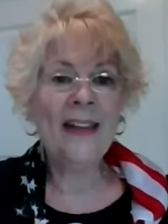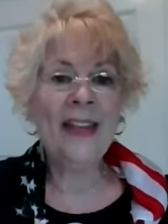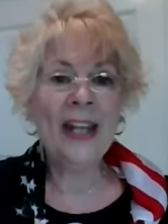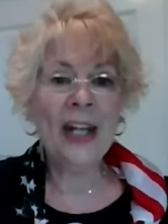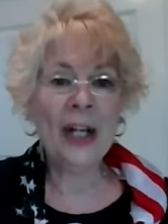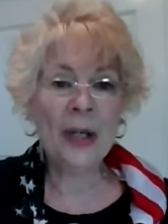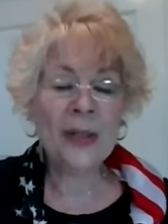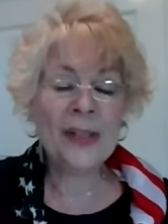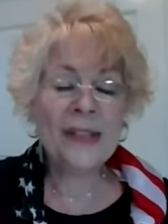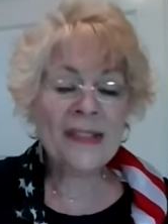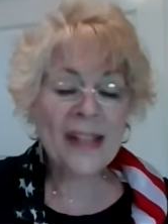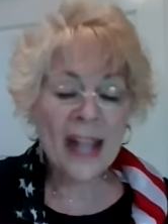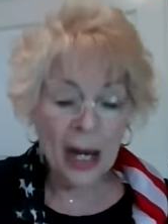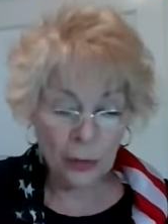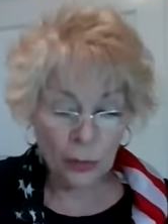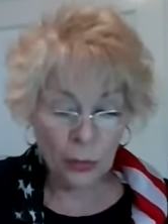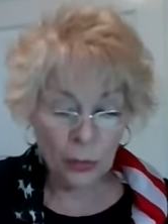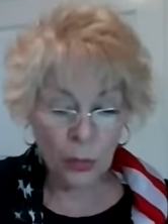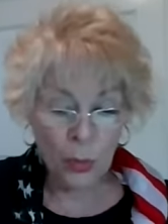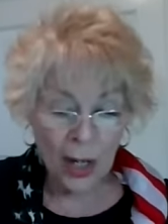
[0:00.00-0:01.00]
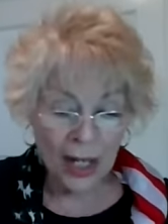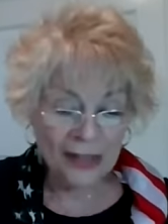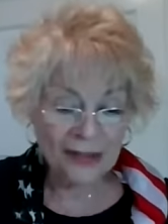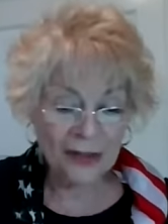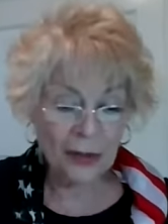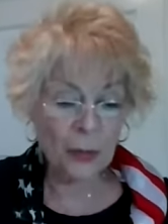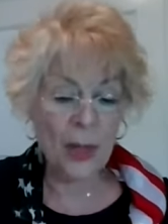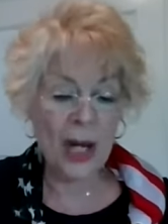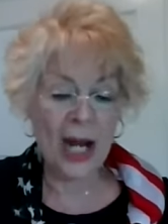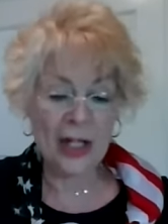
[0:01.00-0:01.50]
There is that
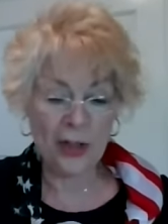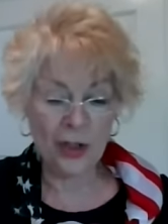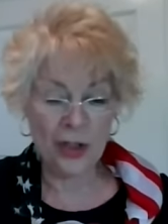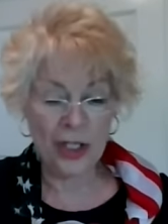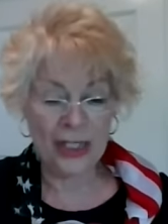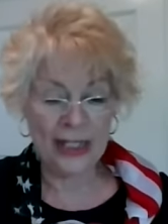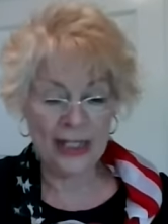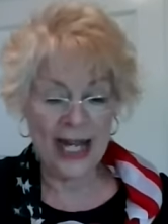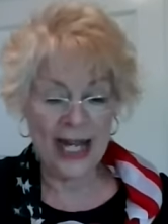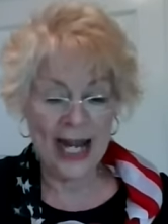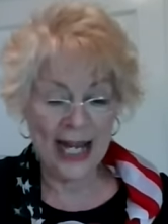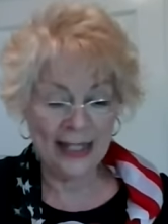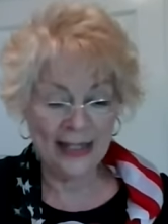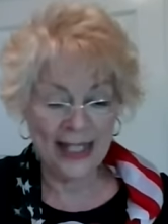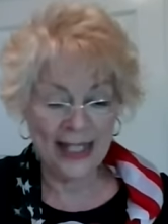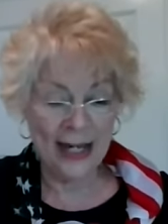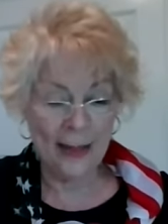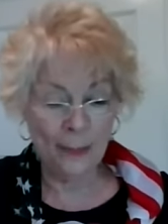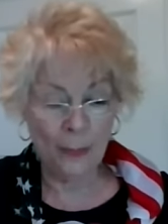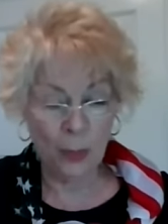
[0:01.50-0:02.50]
resurrection and the